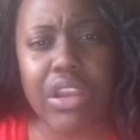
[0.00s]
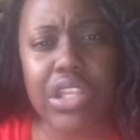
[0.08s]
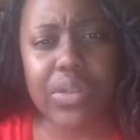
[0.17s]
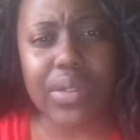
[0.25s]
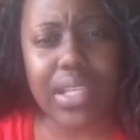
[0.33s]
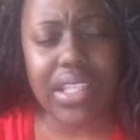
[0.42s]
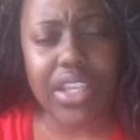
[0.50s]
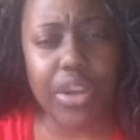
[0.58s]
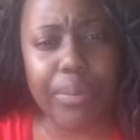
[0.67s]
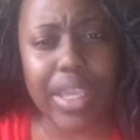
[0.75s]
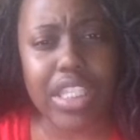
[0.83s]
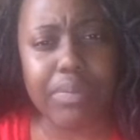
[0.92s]
So say
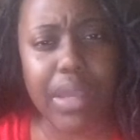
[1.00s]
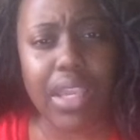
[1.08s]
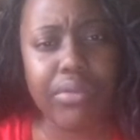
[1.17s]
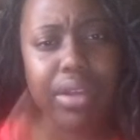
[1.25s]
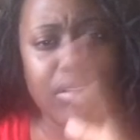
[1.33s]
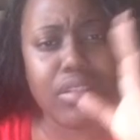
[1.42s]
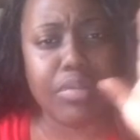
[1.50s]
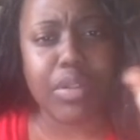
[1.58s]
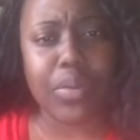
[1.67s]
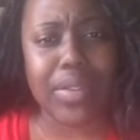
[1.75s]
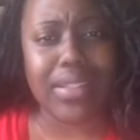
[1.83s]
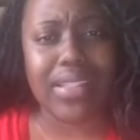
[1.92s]
your base pay ranges
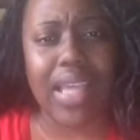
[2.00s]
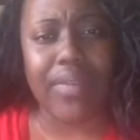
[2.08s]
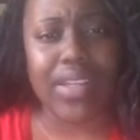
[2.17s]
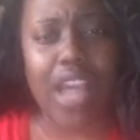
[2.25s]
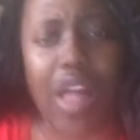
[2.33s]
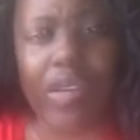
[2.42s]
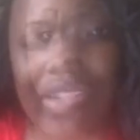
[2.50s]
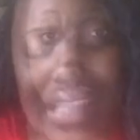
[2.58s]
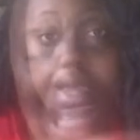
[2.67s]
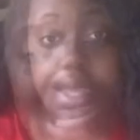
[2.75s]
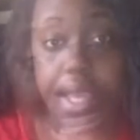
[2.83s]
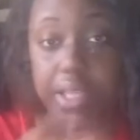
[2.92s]
between $7 and
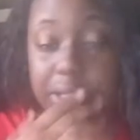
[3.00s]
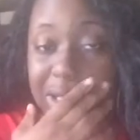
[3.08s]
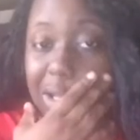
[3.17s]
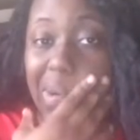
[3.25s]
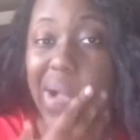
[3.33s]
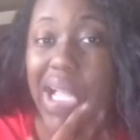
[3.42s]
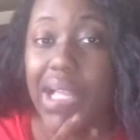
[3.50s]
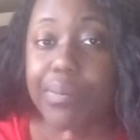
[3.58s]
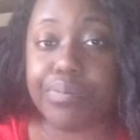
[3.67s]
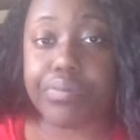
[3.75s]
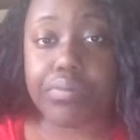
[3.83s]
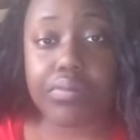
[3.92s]
yeah.
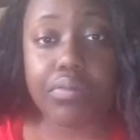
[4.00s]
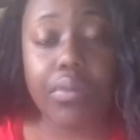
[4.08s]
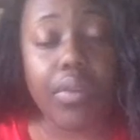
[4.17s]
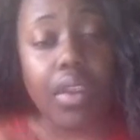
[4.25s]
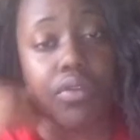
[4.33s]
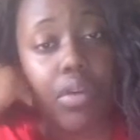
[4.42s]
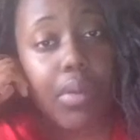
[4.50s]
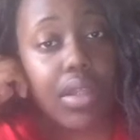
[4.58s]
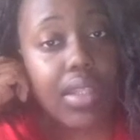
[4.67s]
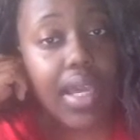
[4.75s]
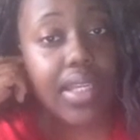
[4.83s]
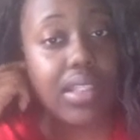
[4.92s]
So from
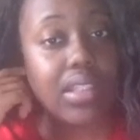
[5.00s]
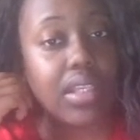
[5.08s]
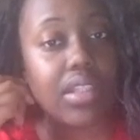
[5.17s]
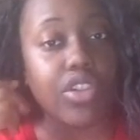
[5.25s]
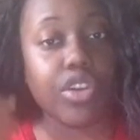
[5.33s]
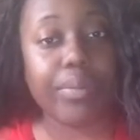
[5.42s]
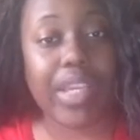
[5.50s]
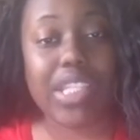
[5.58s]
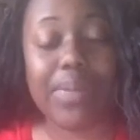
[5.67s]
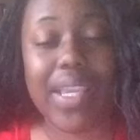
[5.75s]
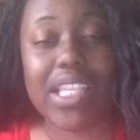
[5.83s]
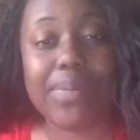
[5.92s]
online it says that your base
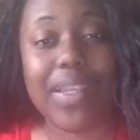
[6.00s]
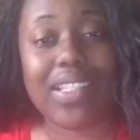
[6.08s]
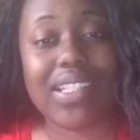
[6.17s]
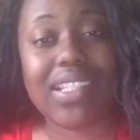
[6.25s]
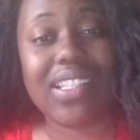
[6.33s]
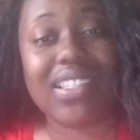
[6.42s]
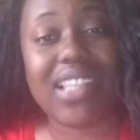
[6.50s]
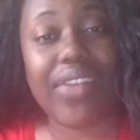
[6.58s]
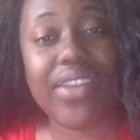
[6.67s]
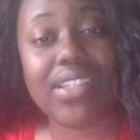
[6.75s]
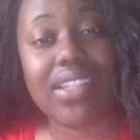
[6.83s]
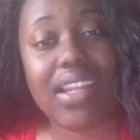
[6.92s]
pay is basically
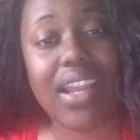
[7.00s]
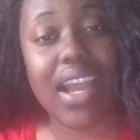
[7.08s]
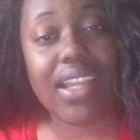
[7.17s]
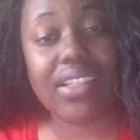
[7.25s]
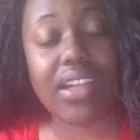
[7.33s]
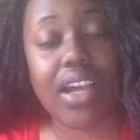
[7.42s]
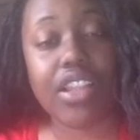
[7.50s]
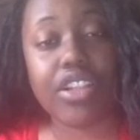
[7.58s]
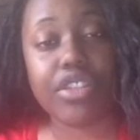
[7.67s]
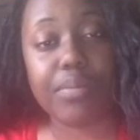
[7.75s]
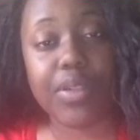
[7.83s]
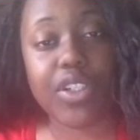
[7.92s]
$7 to
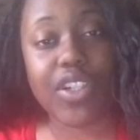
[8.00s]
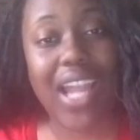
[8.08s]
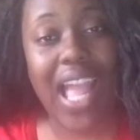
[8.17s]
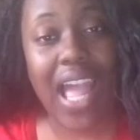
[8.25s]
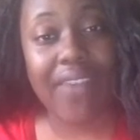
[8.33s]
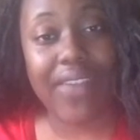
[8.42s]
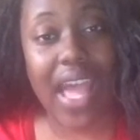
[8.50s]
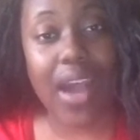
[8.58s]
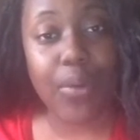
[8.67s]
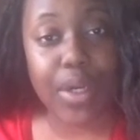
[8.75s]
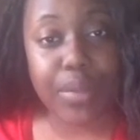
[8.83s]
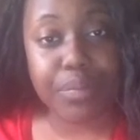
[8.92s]
$9 per half
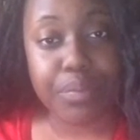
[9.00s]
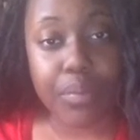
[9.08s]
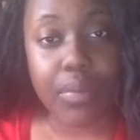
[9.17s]
hour,